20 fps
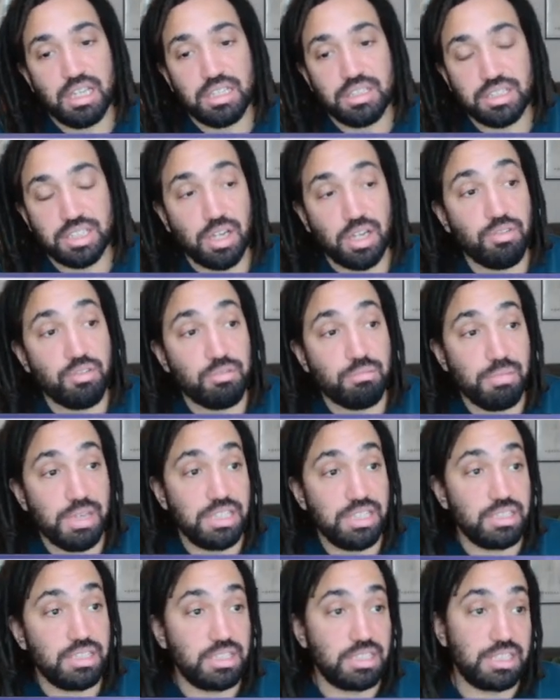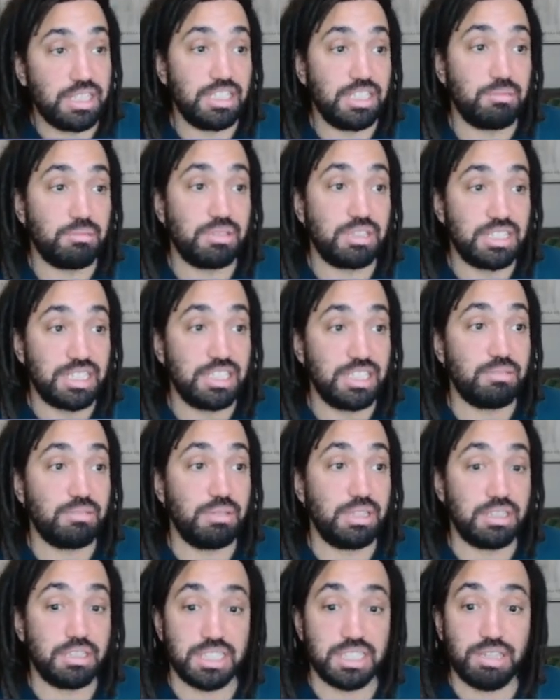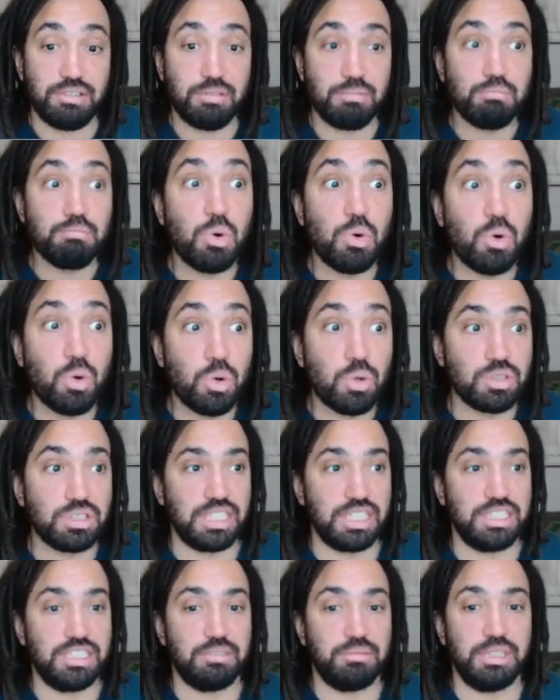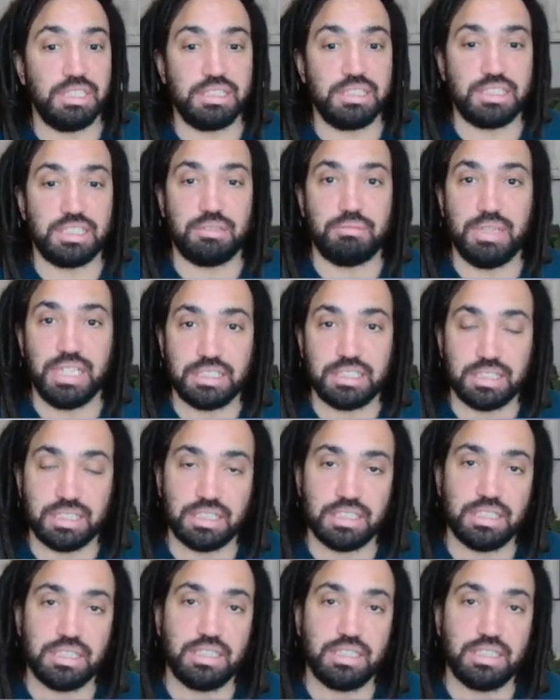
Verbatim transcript: to go from meters to centimeters, there are more centimeters in a meter.